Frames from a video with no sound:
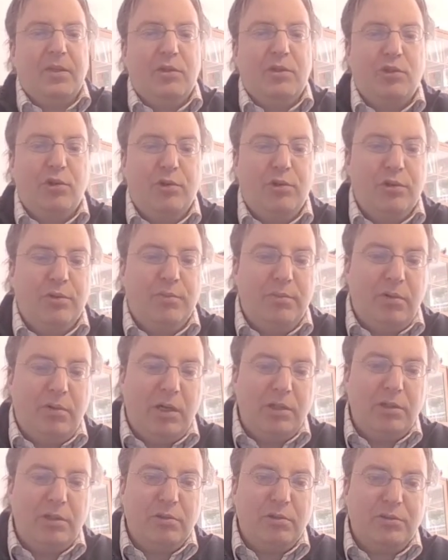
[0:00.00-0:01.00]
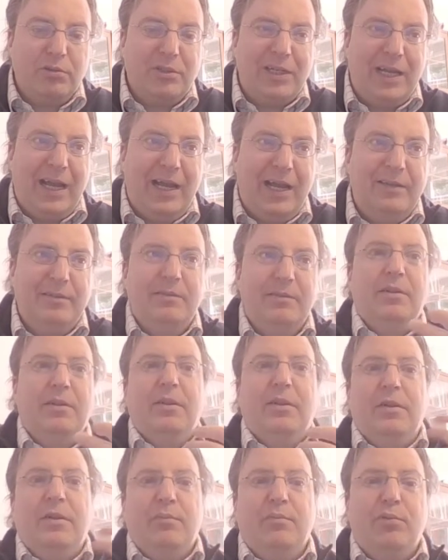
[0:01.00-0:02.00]
So your model can
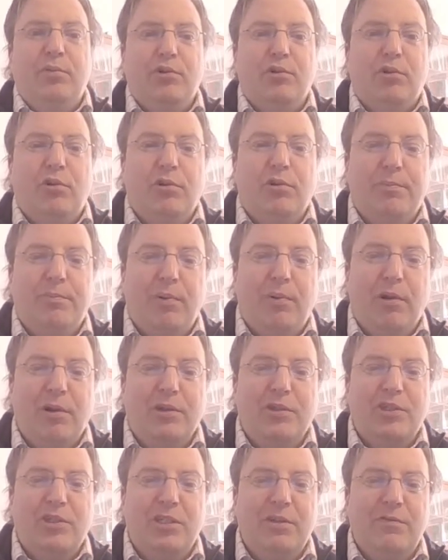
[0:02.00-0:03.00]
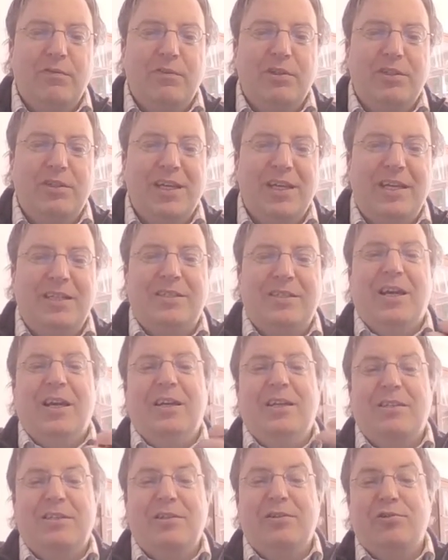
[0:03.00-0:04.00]
put all the policy of the data.
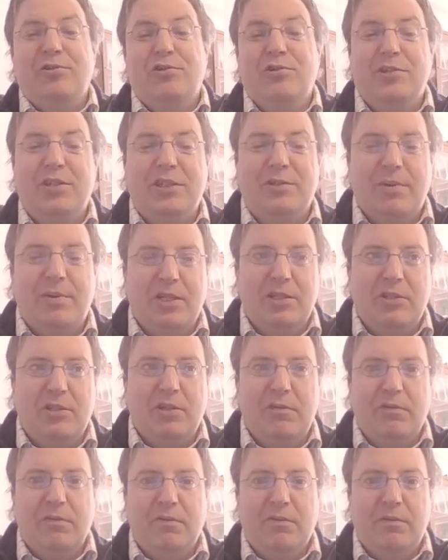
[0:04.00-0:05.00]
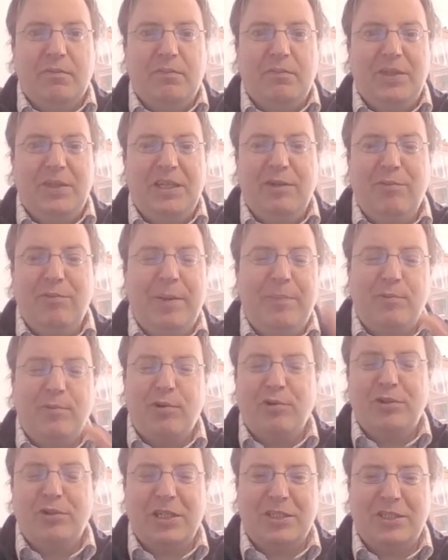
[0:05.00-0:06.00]
It can also display stuff. In a web
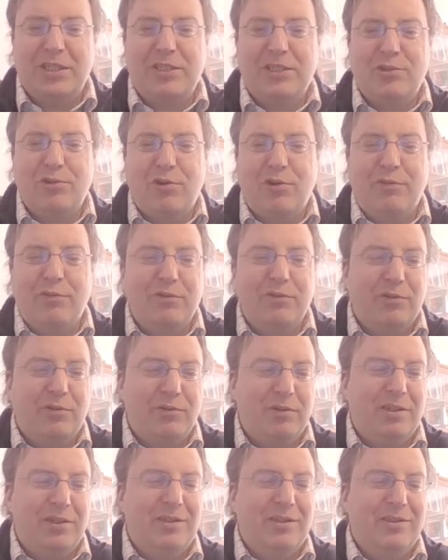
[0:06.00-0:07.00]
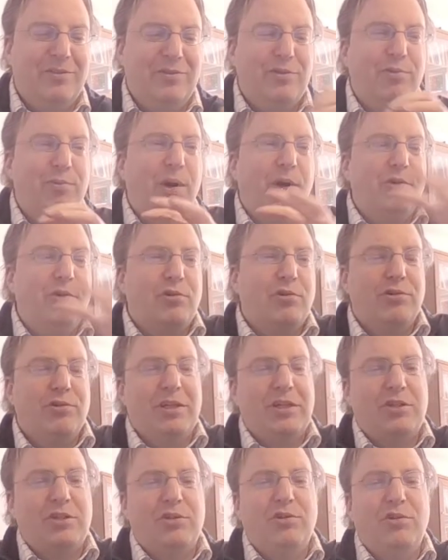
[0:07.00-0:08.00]
context, it's often not. In a remote
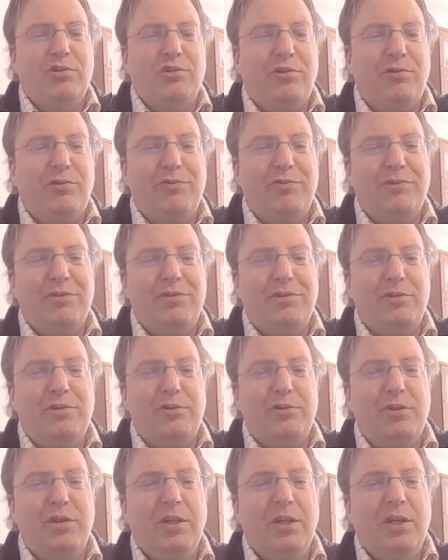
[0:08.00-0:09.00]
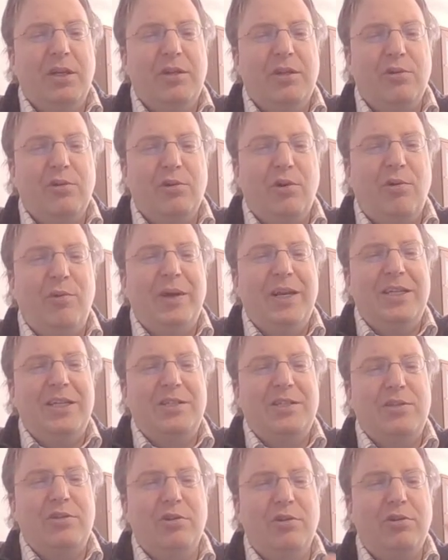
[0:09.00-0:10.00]
context, not always
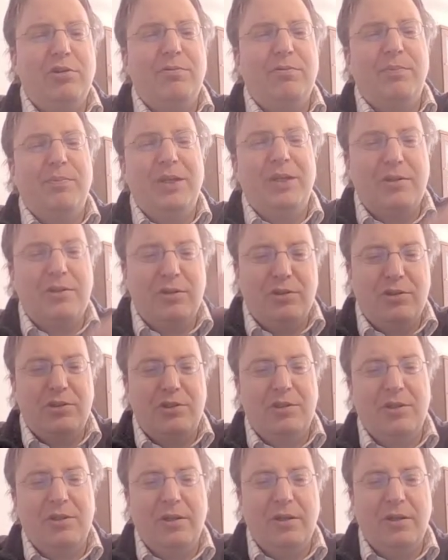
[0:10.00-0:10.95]
good, because